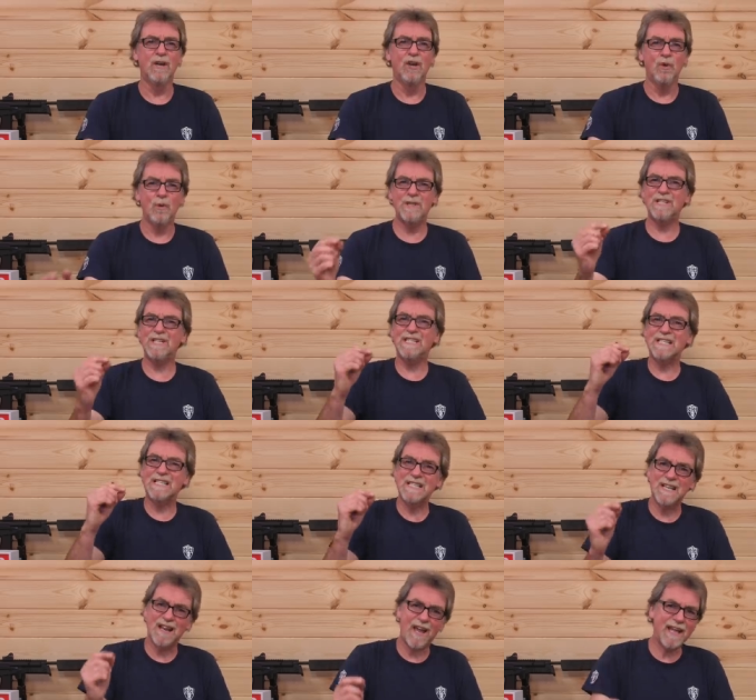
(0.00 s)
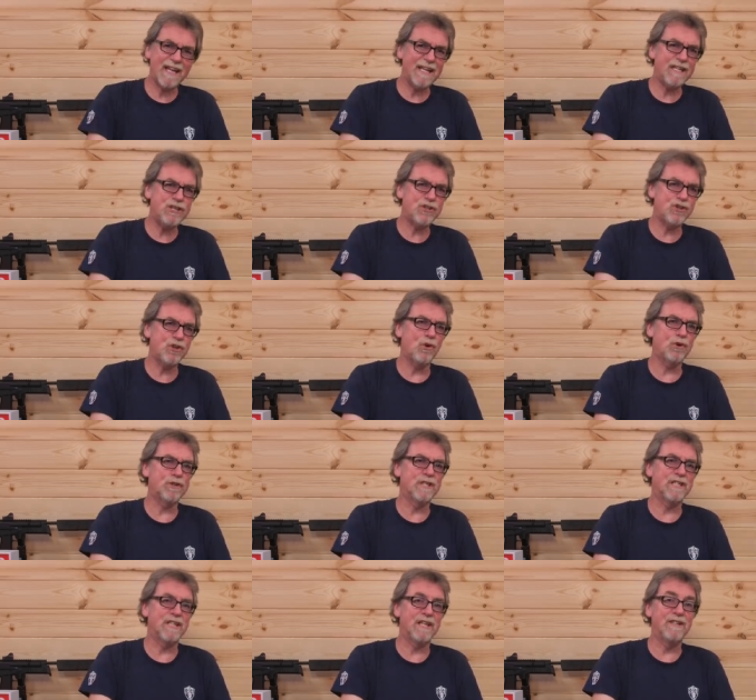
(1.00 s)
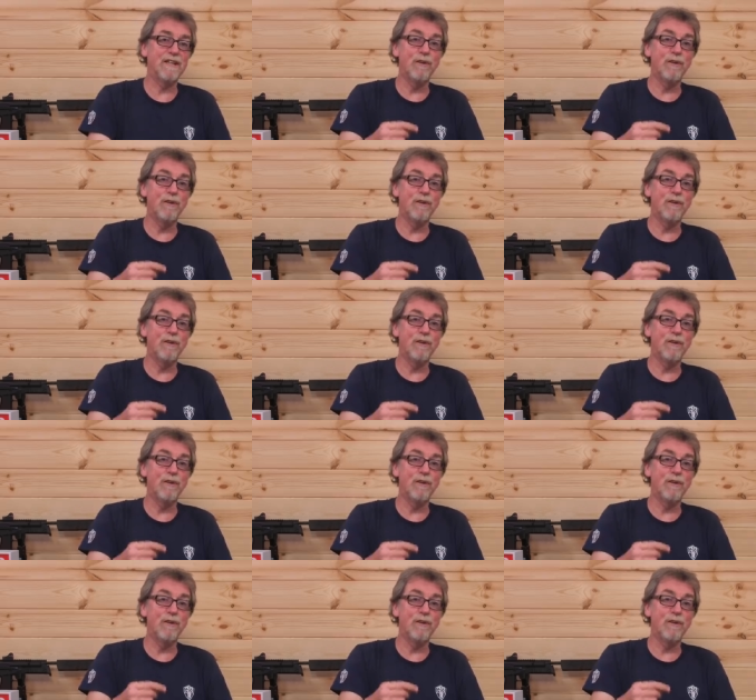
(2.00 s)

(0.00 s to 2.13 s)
which is slightly shorter than